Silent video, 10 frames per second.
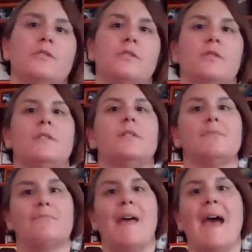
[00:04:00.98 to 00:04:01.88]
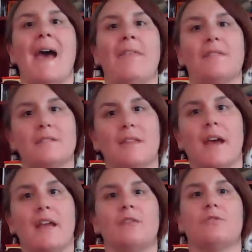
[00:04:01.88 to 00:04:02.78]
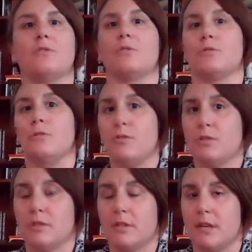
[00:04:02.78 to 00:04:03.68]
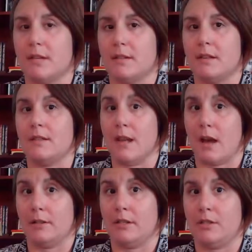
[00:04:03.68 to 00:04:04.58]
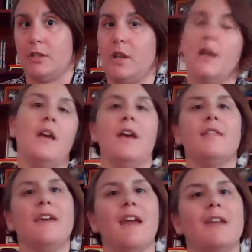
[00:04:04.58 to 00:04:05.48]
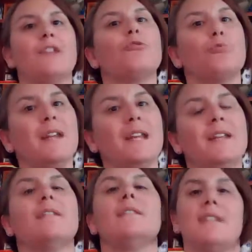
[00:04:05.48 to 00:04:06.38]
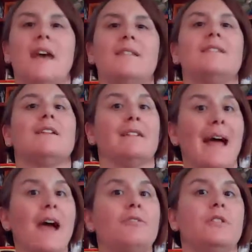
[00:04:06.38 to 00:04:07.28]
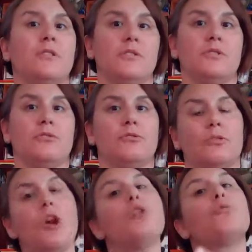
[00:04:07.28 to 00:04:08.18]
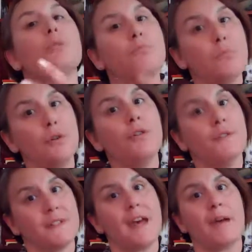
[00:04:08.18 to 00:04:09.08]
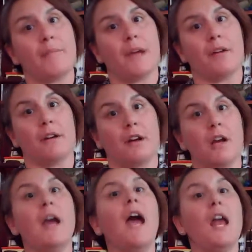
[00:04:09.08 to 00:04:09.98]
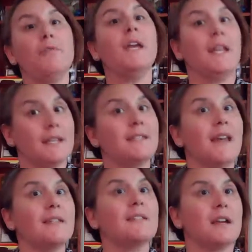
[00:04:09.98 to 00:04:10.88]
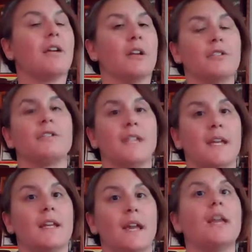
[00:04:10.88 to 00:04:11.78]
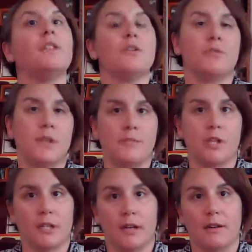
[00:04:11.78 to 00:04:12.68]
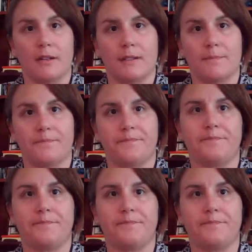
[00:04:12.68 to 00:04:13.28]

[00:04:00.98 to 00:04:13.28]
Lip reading: the student's math, science, or social studies knowledge, then reading the test aloud to the student removes that barrier and we can assess their understanding in those subject areas.